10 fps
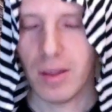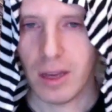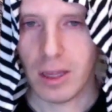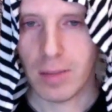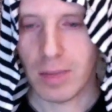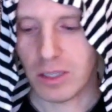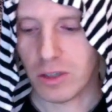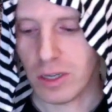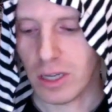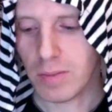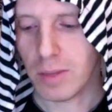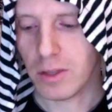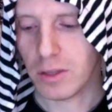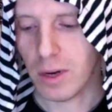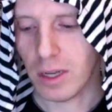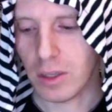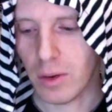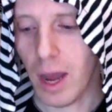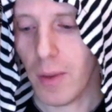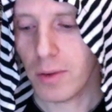You got the message. So I talked about this already. So
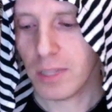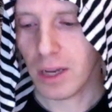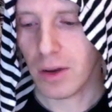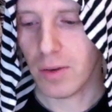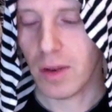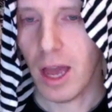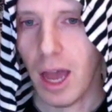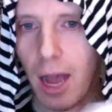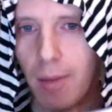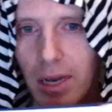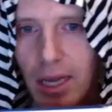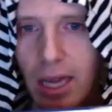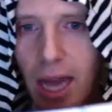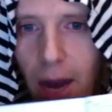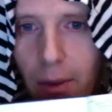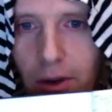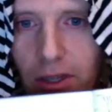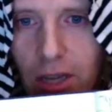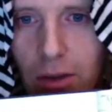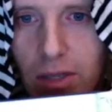I wrote down how many hours
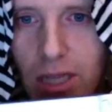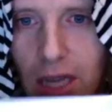I use the